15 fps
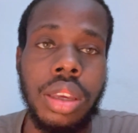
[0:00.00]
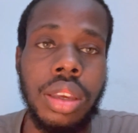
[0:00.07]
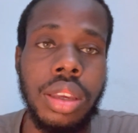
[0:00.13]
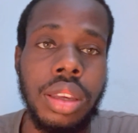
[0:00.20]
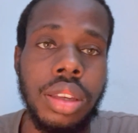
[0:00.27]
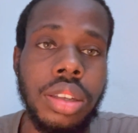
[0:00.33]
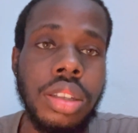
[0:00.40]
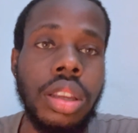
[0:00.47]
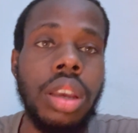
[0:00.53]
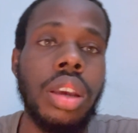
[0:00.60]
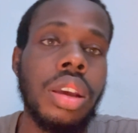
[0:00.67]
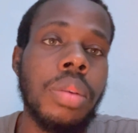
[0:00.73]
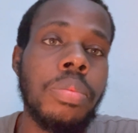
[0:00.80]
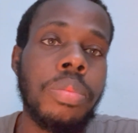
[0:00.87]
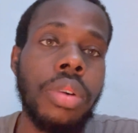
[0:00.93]
stay
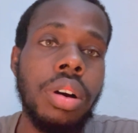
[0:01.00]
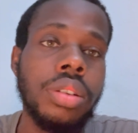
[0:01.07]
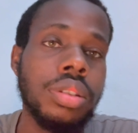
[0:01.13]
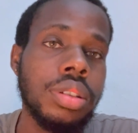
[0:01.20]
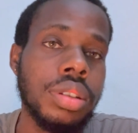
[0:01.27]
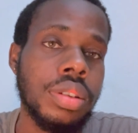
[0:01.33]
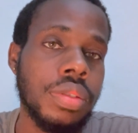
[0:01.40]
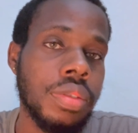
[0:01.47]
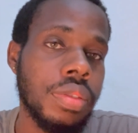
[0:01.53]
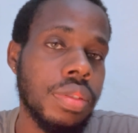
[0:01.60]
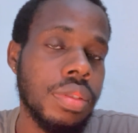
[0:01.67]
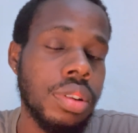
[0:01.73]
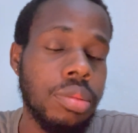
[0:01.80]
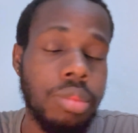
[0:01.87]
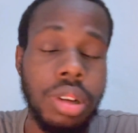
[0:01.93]
positive
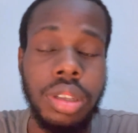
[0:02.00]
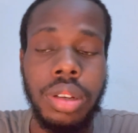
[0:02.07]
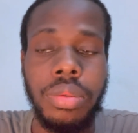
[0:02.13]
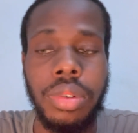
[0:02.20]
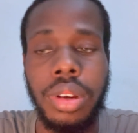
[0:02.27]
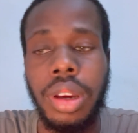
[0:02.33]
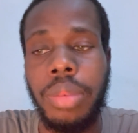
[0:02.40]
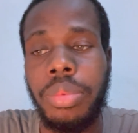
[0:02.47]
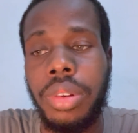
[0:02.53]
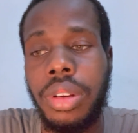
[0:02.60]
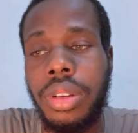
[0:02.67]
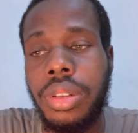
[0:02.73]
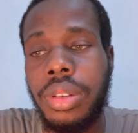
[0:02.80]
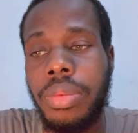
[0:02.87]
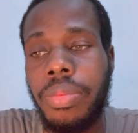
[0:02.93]
no matter what
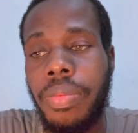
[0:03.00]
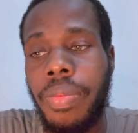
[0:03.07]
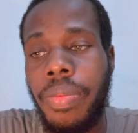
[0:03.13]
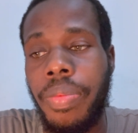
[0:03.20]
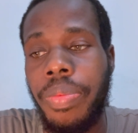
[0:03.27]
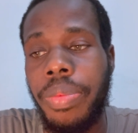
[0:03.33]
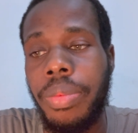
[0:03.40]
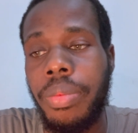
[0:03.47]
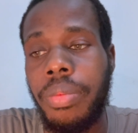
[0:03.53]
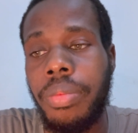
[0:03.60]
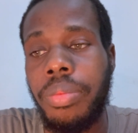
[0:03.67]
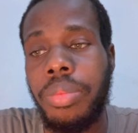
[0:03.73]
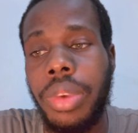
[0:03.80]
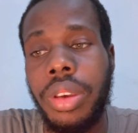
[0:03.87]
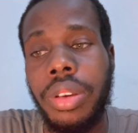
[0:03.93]
happens,
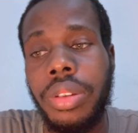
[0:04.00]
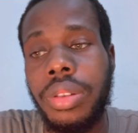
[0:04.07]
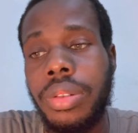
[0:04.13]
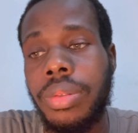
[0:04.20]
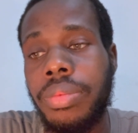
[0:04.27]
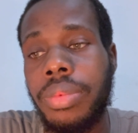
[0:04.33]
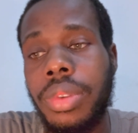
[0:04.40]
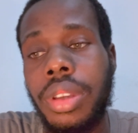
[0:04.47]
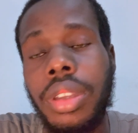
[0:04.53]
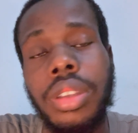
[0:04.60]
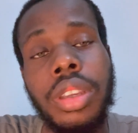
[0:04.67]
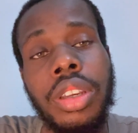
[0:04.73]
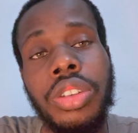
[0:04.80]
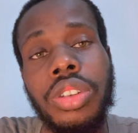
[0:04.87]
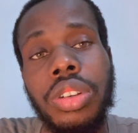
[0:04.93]
because it
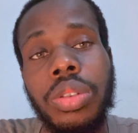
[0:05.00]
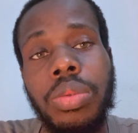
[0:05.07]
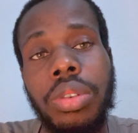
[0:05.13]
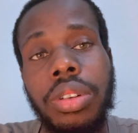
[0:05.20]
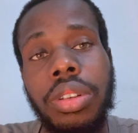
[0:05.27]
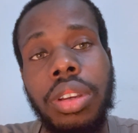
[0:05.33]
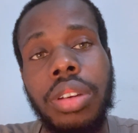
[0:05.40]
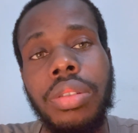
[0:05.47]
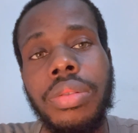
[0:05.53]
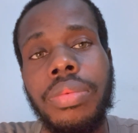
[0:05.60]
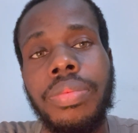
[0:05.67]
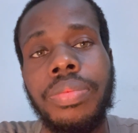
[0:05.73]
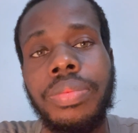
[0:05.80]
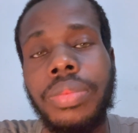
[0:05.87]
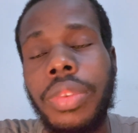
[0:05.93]
takes just 1 second
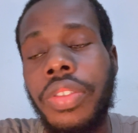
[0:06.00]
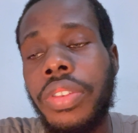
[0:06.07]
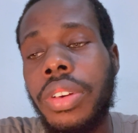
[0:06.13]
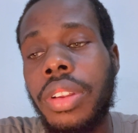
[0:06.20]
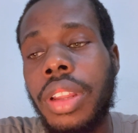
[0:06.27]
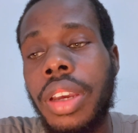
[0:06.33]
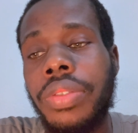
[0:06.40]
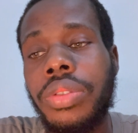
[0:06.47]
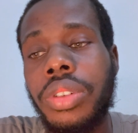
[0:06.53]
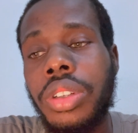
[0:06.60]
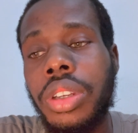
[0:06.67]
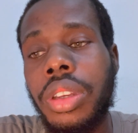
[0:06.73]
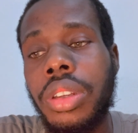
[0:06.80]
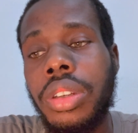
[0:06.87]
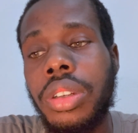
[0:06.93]
for your life to
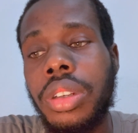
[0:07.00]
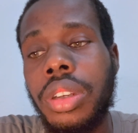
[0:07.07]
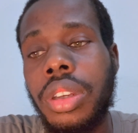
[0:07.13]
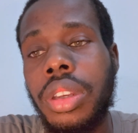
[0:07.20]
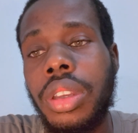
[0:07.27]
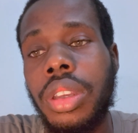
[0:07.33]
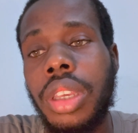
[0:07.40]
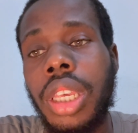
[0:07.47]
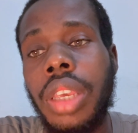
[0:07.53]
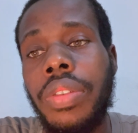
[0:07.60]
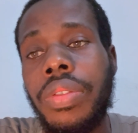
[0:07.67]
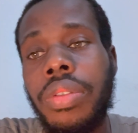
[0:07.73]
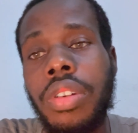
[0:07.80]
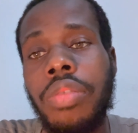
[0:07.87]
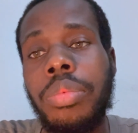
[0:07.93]
change
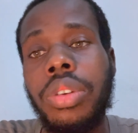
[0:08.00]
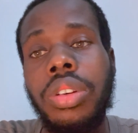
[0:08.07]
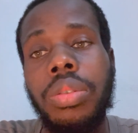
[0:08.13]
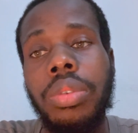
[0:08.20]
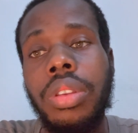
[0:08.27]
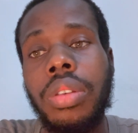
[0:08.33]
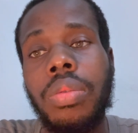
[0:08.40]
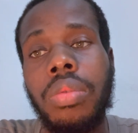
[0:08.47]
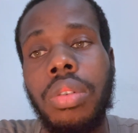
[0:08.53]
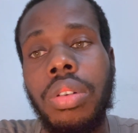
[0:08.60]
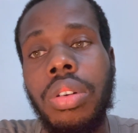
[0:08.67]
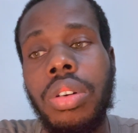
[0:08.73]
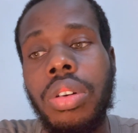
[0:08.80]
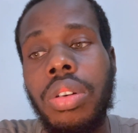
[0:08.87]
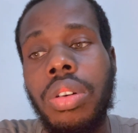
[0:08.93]
if you have been doing the
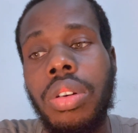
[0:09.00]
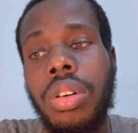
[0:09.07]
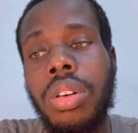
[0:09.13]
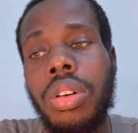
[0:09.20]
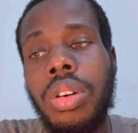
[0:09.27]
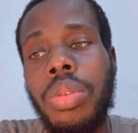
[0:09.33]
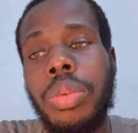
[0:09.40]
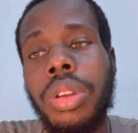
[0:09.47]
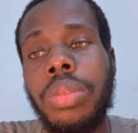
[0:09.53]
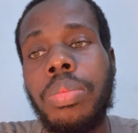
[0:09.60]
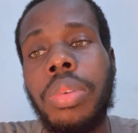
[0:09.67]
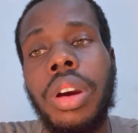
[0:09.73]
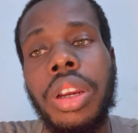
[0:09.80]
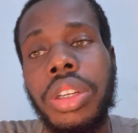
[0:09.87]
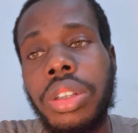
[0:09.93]
work with
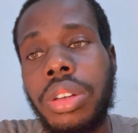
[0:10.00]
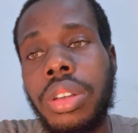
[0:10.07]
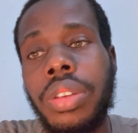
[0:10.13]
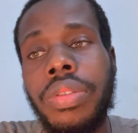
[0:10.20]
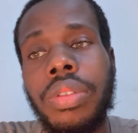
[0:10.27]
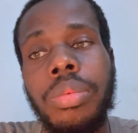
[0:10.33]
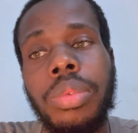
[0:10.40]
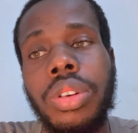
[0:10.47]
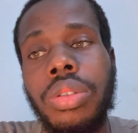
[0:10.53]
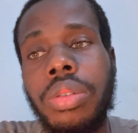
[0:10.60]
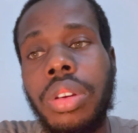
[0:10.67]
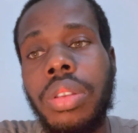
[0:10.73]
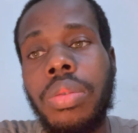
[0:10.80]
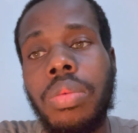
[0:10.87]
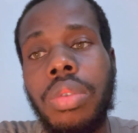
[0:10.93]
passion, if you've been
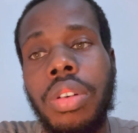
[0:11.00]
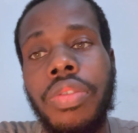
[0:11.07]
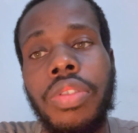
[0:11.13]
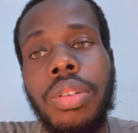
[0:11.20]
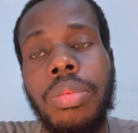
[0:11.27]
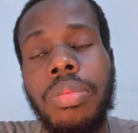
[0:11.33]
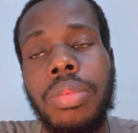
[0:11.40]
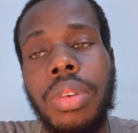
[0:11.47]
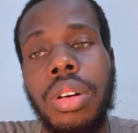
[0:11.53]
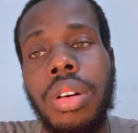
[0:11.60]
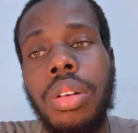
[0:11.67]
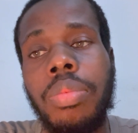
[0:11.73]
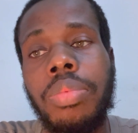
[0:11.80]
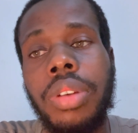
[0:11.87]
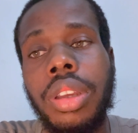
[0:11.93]
doing the work from a
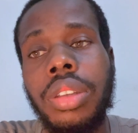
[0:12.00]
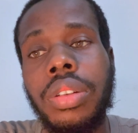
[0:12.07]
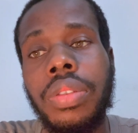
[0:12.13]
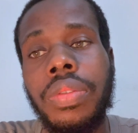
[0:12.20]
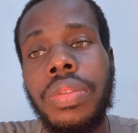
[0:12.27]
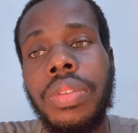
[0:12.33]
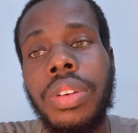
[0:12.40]
place of